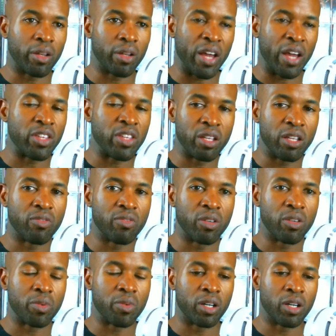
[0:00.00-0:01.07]
at the end
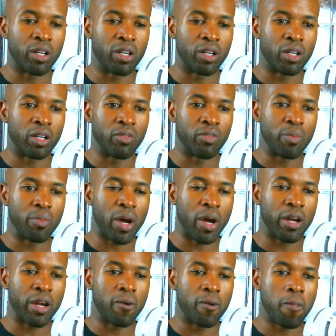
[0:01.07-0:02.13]
of
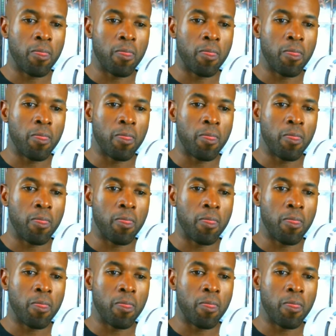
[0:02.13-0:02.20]
Empire,